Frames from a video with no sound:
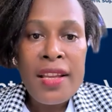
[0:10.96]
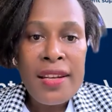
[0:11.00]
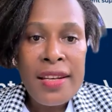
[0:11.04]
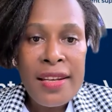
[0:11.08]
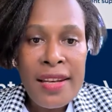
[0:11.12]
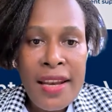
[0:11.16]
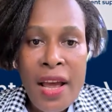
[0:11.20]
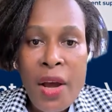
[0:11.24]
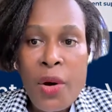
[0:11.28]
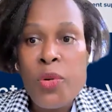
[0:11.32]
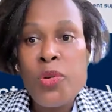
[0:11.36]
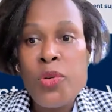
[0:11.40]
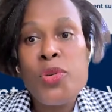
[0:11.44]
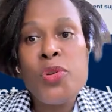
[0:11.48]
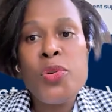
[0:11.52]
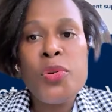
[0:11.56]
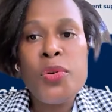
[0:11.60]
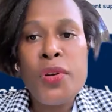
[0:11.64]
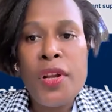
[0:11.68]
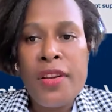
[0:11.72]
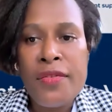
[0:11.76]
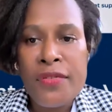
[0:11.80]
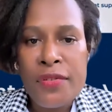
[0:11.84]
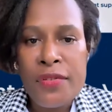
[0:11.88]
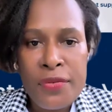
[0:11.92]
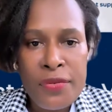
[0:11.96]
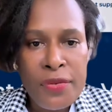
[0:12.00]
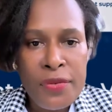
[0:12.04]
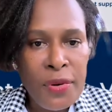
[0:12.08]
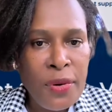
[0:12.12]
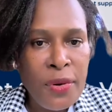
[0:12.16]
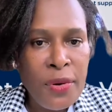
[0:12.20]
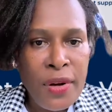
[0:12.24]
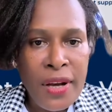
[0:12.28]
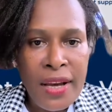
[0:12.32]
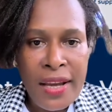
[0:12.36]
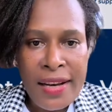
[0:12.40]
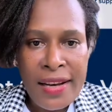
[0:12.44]
now you don't have to
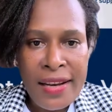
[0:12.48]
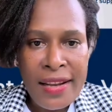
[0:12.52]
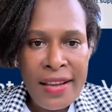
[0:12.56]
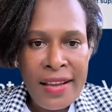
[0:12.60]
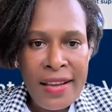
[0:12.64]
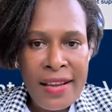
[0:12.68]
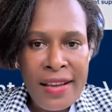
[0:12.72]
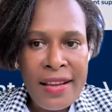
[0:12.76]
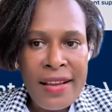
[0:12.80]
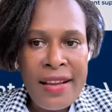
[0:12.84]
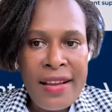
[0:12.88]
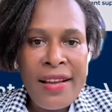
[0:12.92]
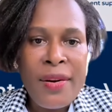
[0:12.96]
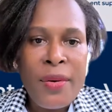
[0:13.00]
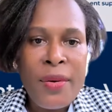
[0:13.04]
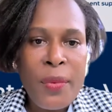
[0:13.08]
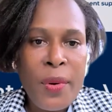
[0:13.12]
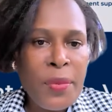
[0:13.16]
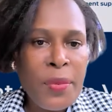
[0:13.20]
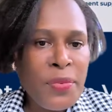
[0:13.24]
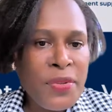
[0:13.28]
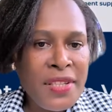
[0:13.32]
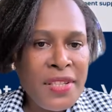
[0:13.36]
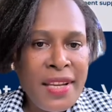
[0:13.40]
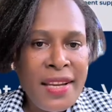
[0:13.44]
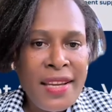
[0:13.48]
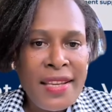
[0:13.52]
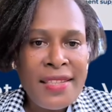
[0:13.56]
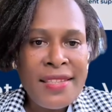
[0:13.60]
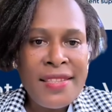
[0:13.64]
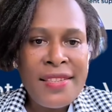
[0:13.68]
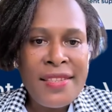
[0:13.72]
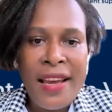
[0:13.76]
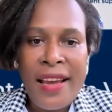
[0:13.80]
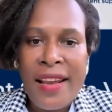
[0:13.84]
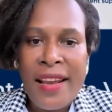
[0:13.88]
follow other websites,